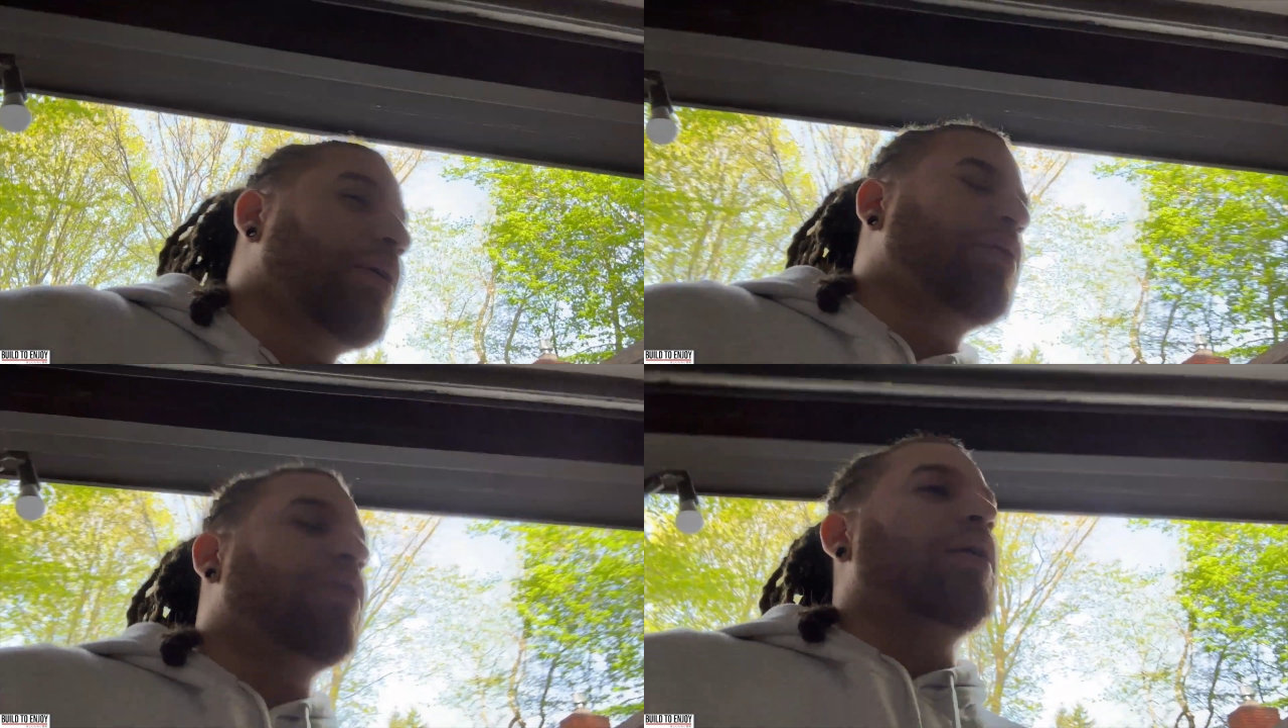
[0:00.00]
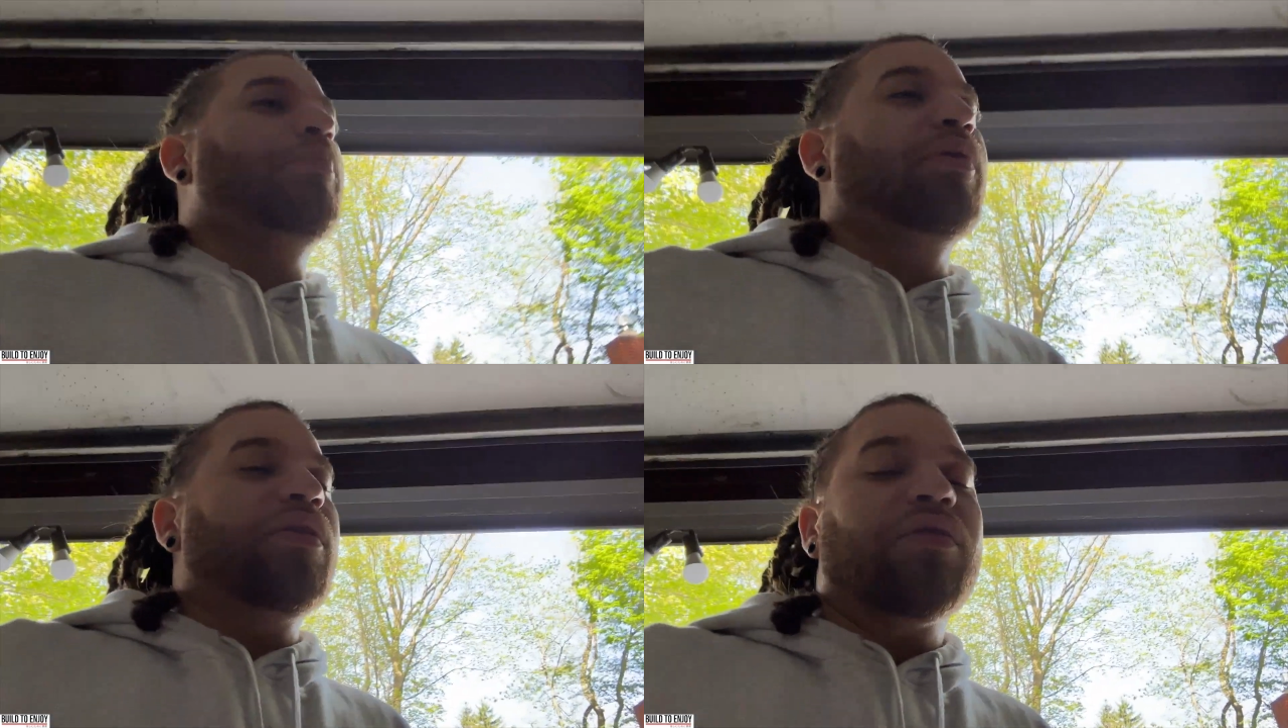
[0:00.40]
we started
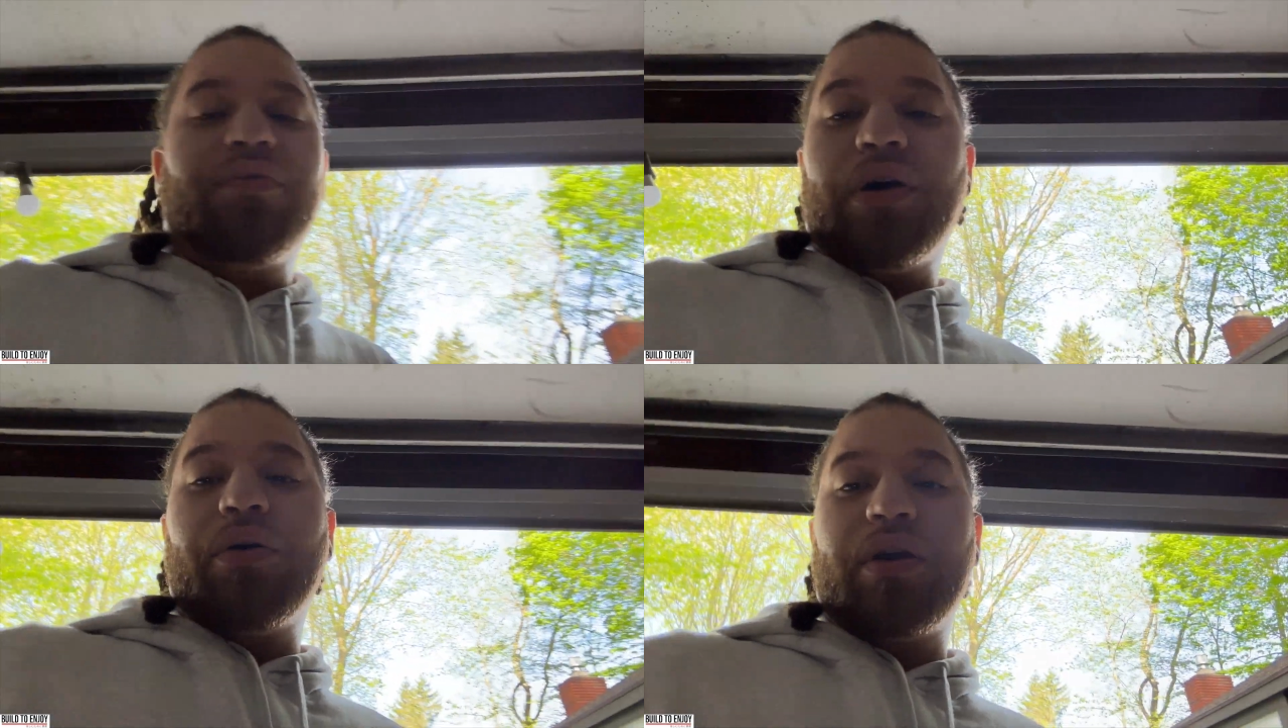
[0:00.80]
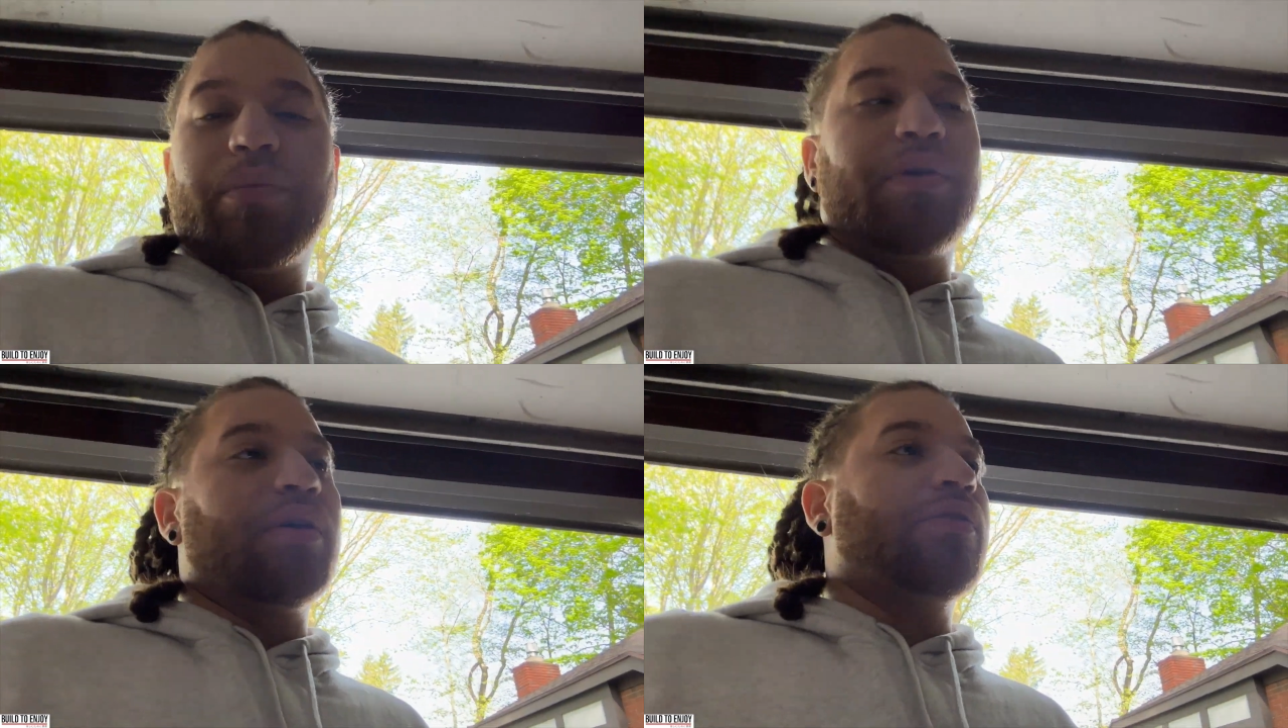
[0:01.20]
putting stuff out here
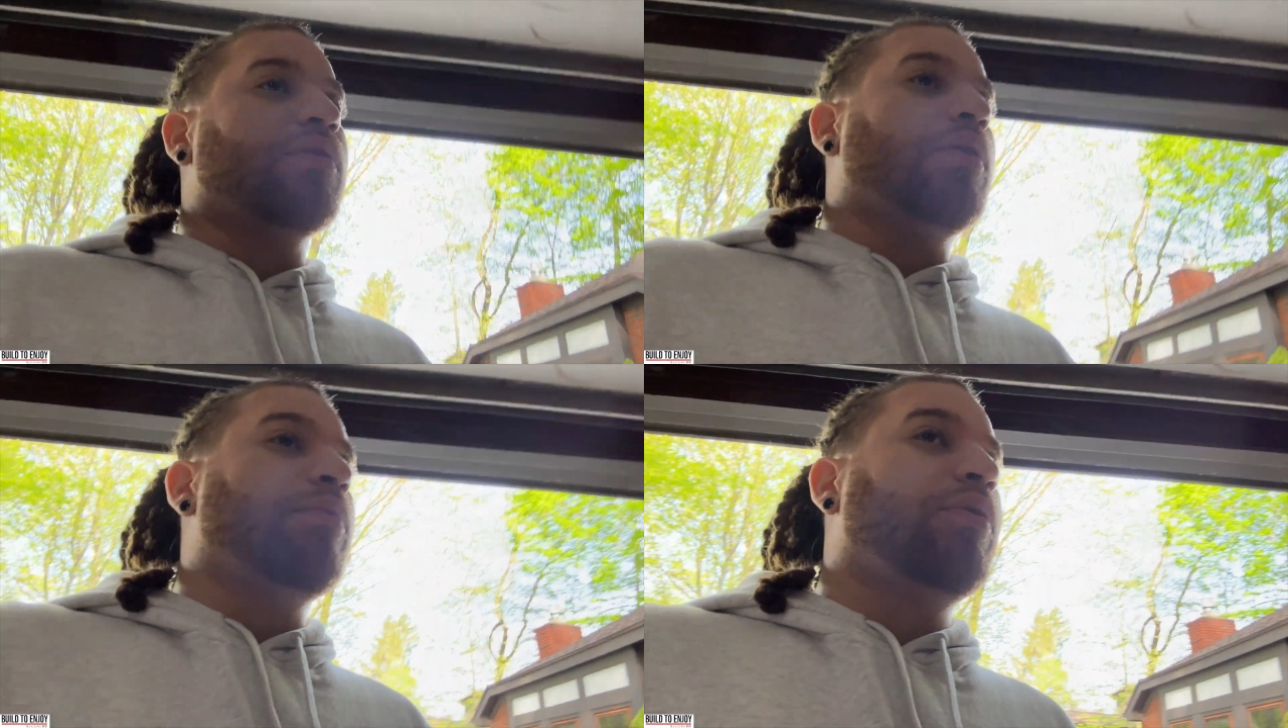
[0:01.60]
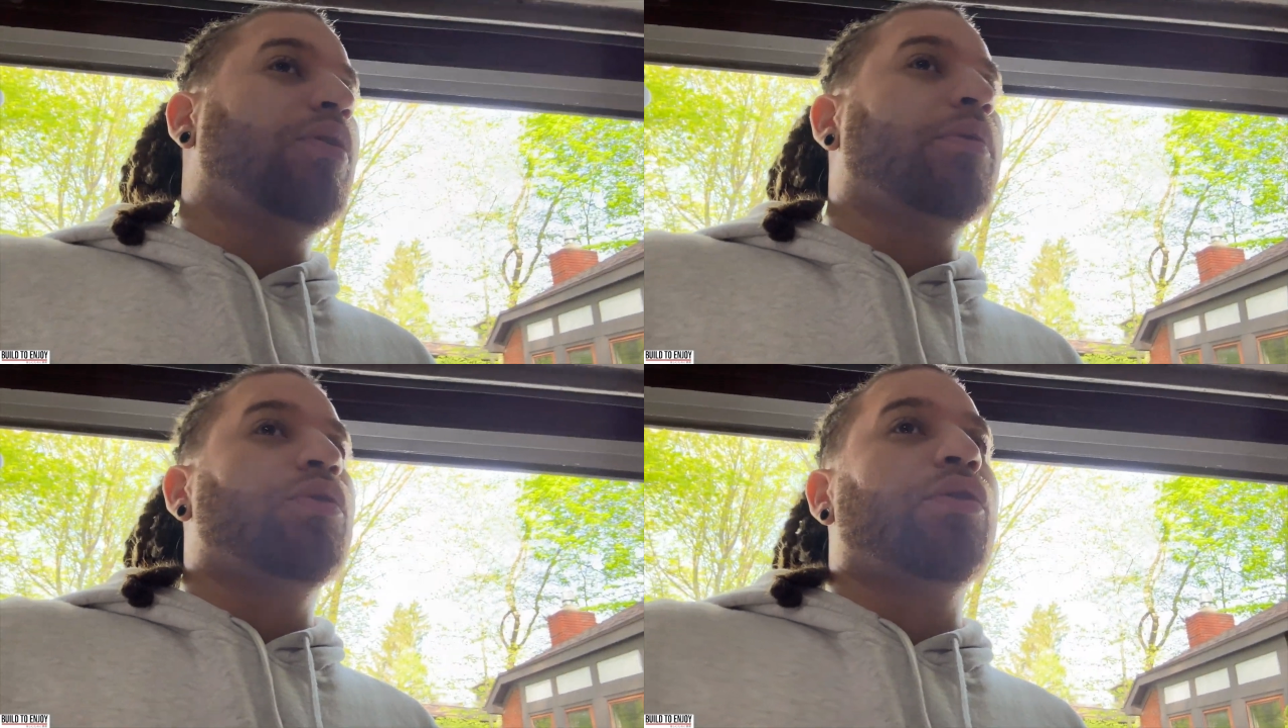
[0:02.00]
because you know,
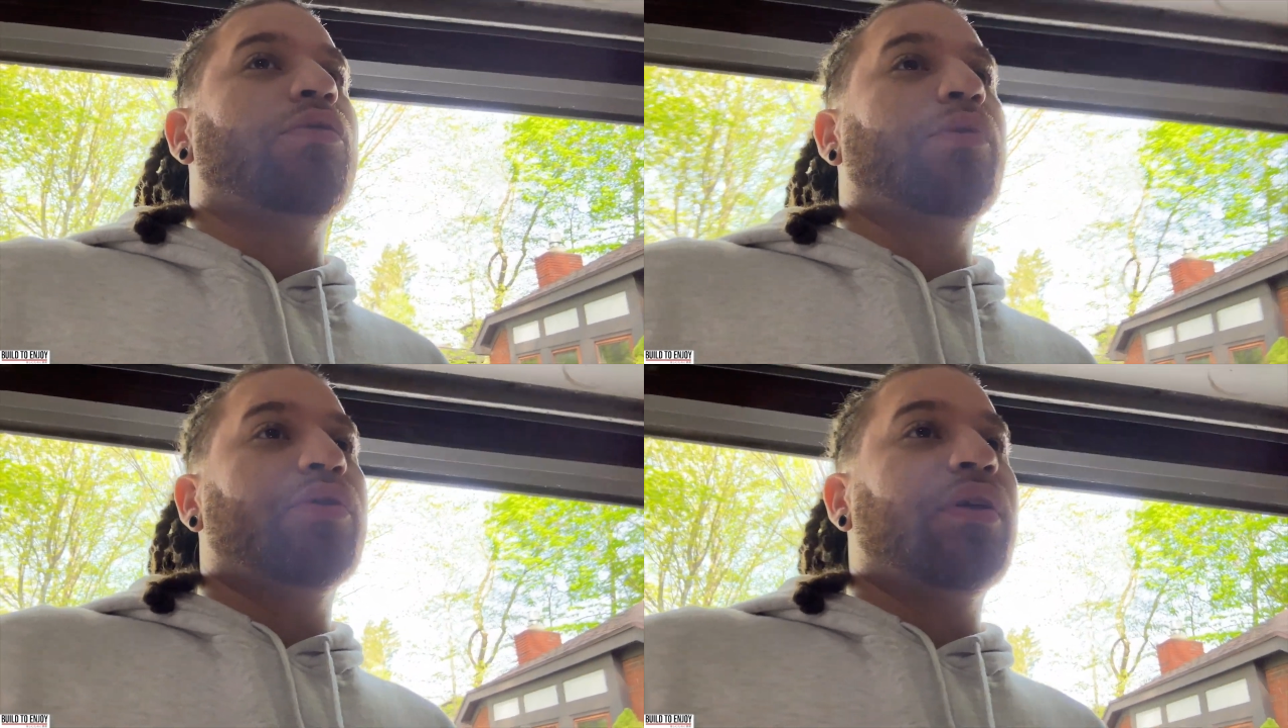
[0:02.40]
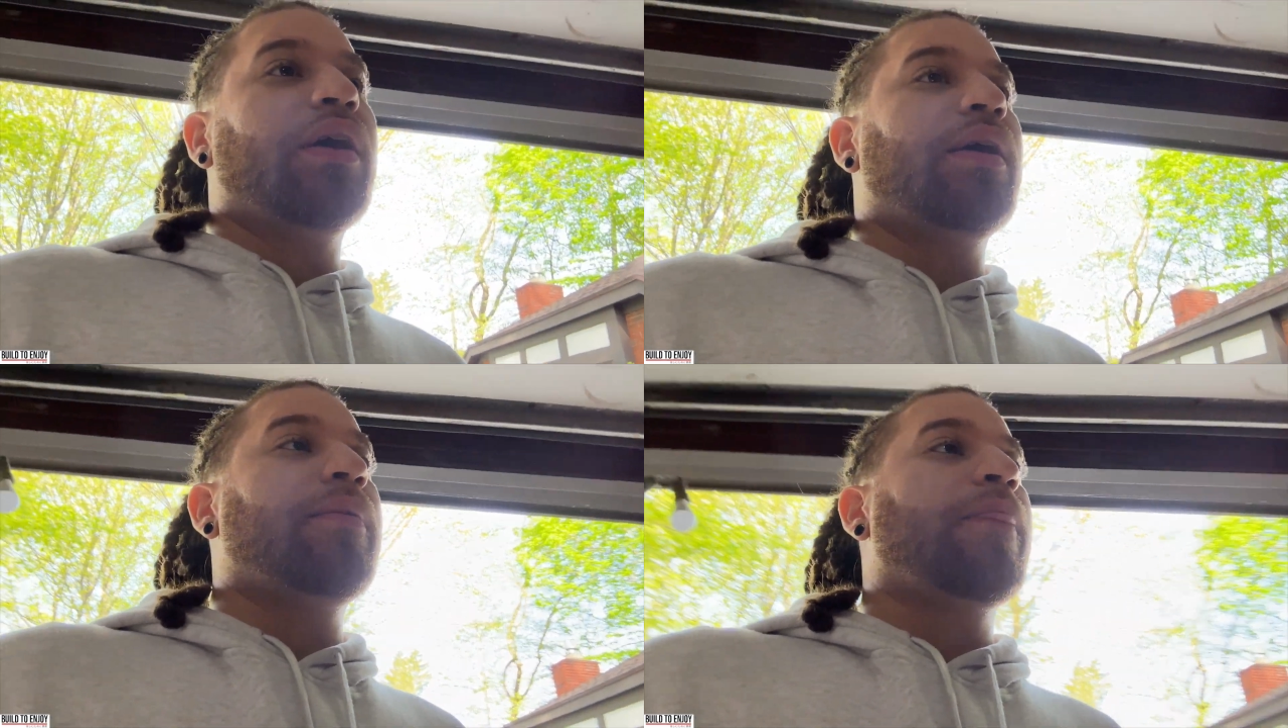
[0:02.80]
my daughter's birthday.